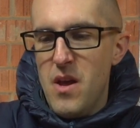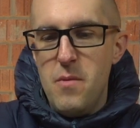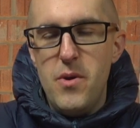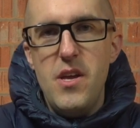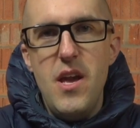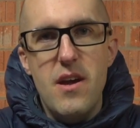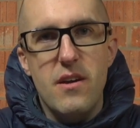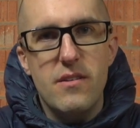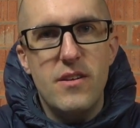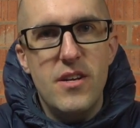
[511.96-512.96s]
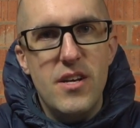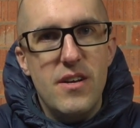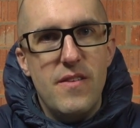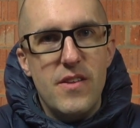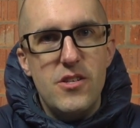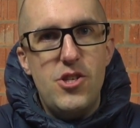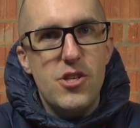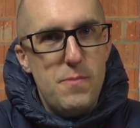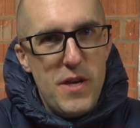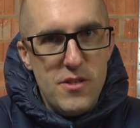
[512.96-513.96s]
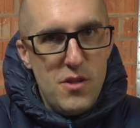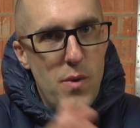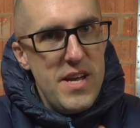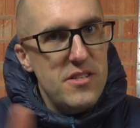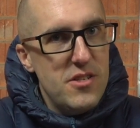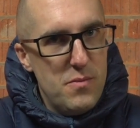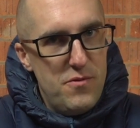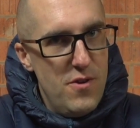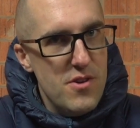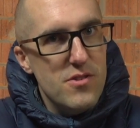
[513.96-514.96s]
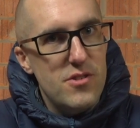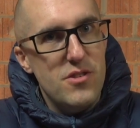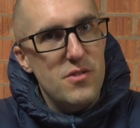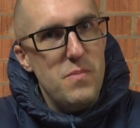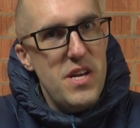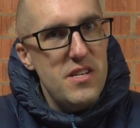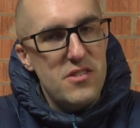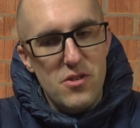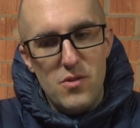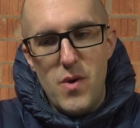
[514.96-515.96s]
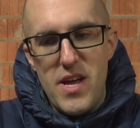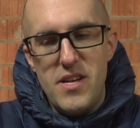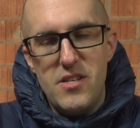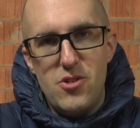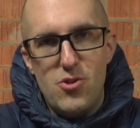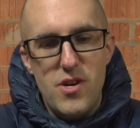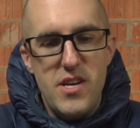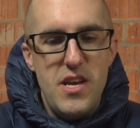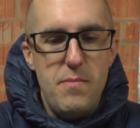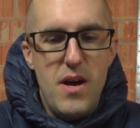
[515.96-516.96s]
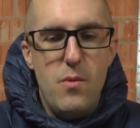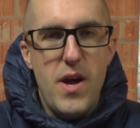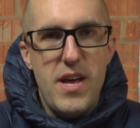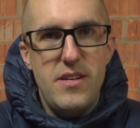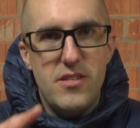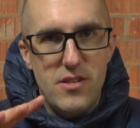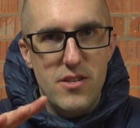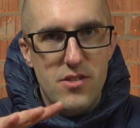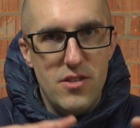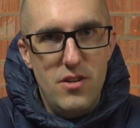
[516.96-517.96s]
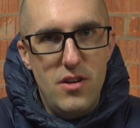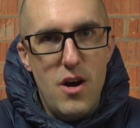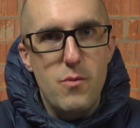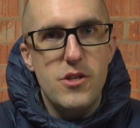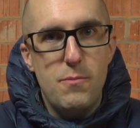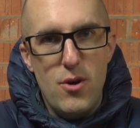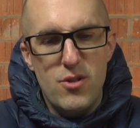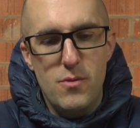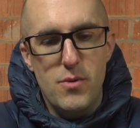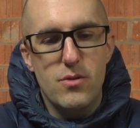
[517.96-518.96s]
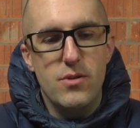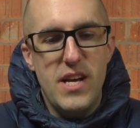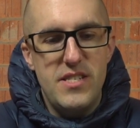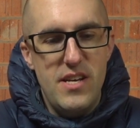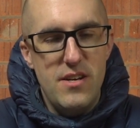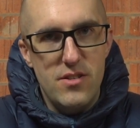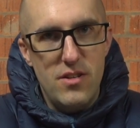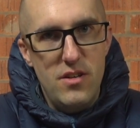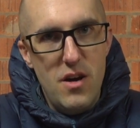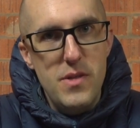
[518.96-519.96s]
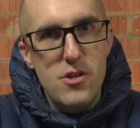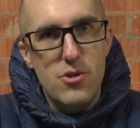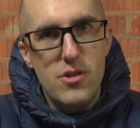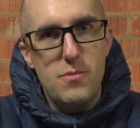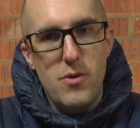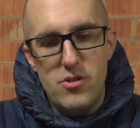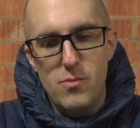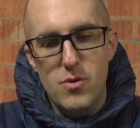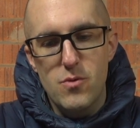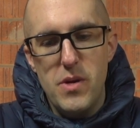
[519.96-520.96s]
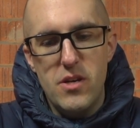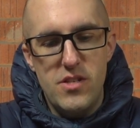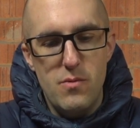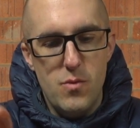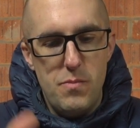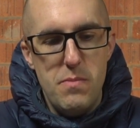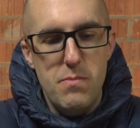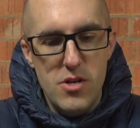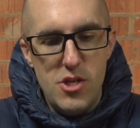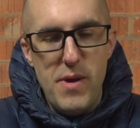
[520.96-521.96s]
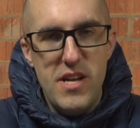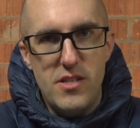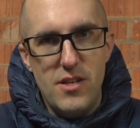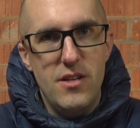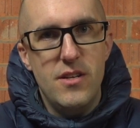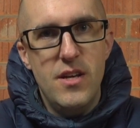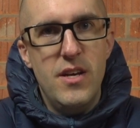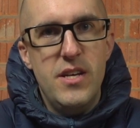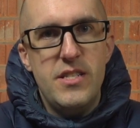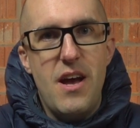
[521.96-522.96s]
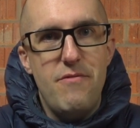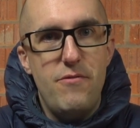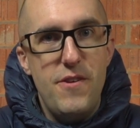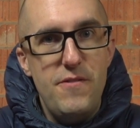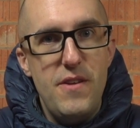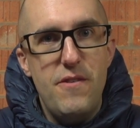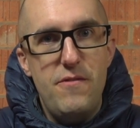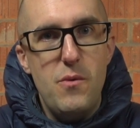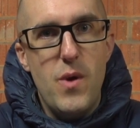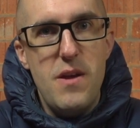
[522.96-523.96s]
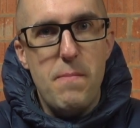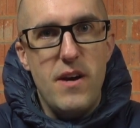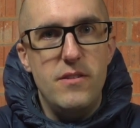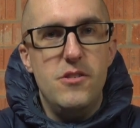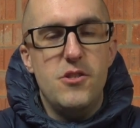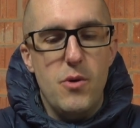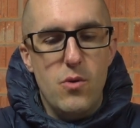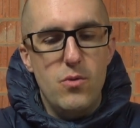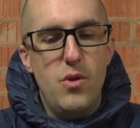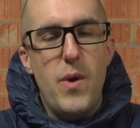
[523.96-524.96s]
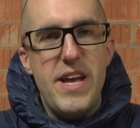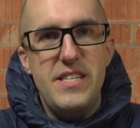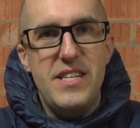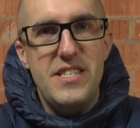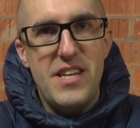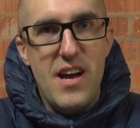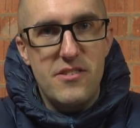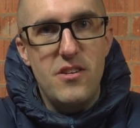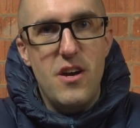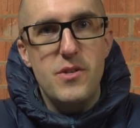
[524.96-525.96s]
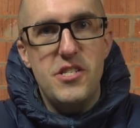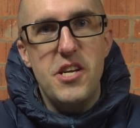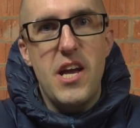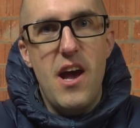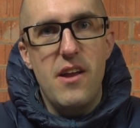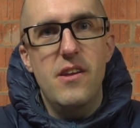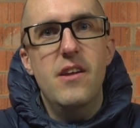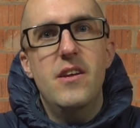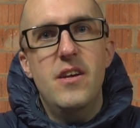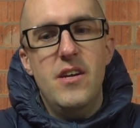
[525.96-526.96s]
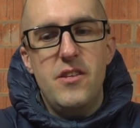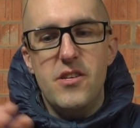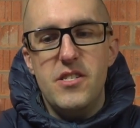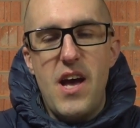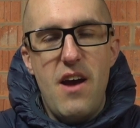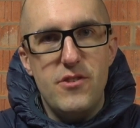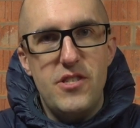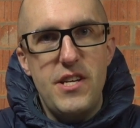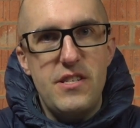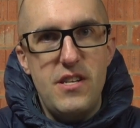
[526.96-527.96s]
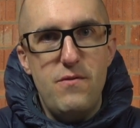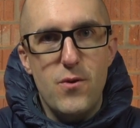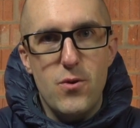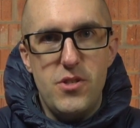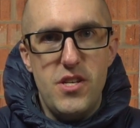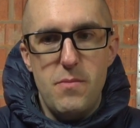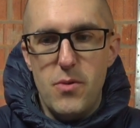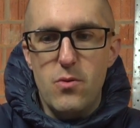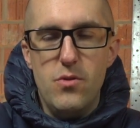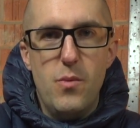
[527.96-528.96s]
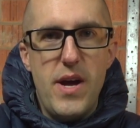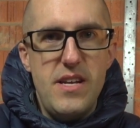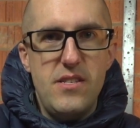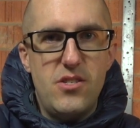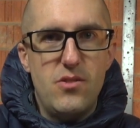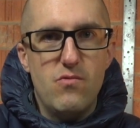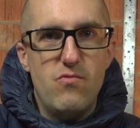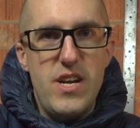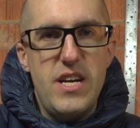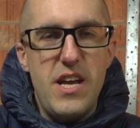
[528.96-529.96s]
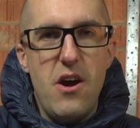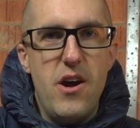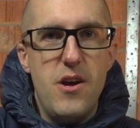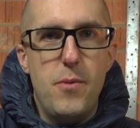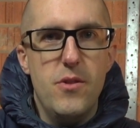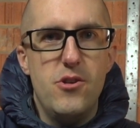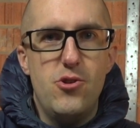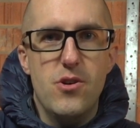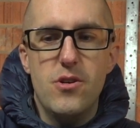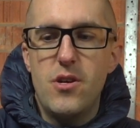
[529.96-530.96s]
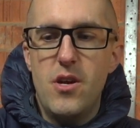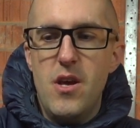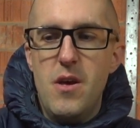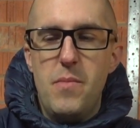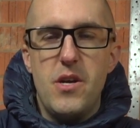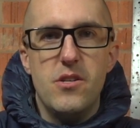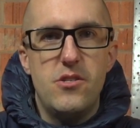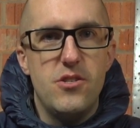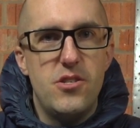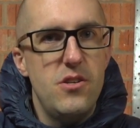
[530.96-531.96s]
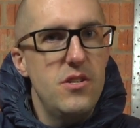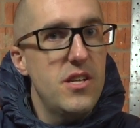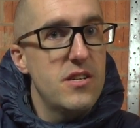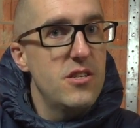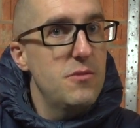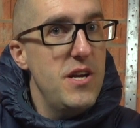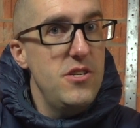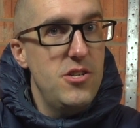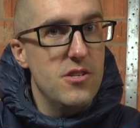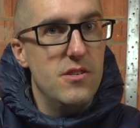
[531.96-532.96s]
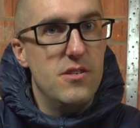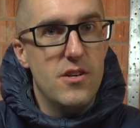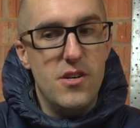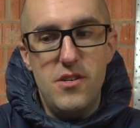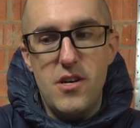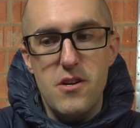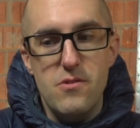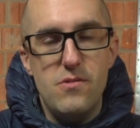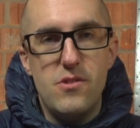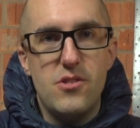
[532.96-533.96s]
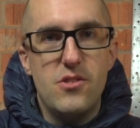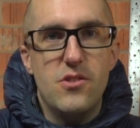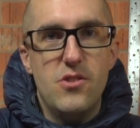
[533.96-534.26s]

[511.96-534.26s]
But yeah, just because the weight's up front doesn't mean it's good weight. Try and keep that weight as low as possible. Get it as low in the truck as possible, because it would be much better to have a 50-50 weight balance, but all the weight is as low as you can, than to have a 60-40, but all the weight's really high up on the truck, because as soon as that suspension unloads,